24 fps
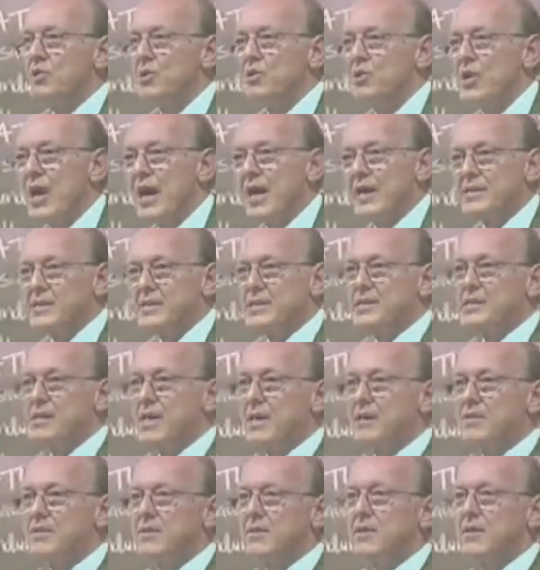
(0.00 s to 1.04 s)
Which
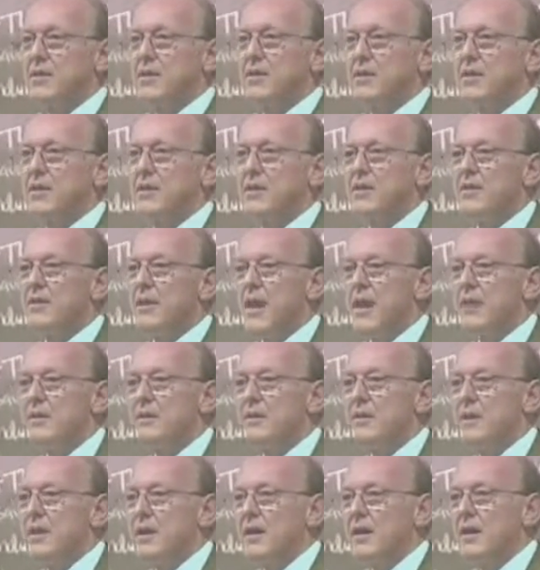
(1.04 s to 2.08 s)
suggests that,
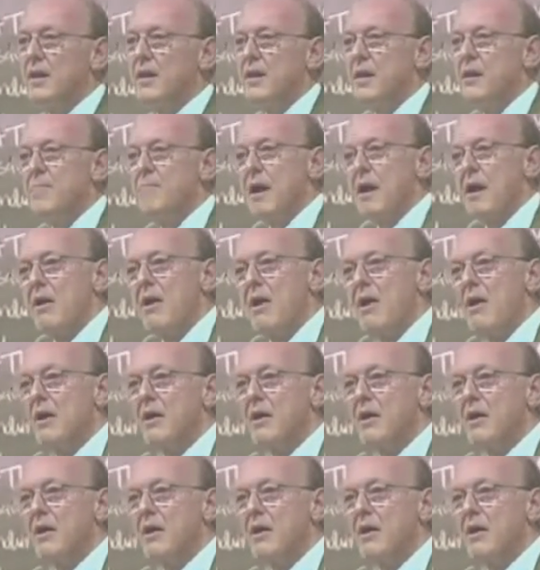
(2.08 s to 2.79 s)
that uh,